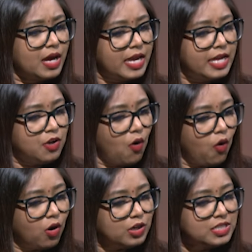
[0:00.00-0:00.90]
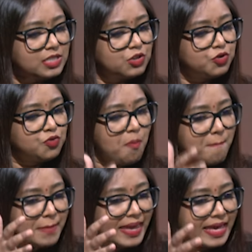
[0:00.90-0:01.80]
in order to
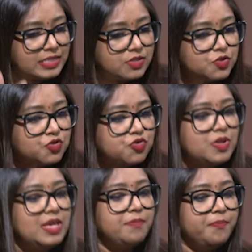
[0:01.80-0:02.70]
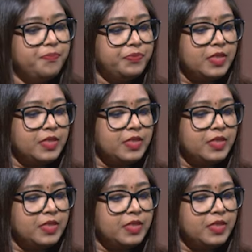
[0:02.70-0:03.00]
mainstream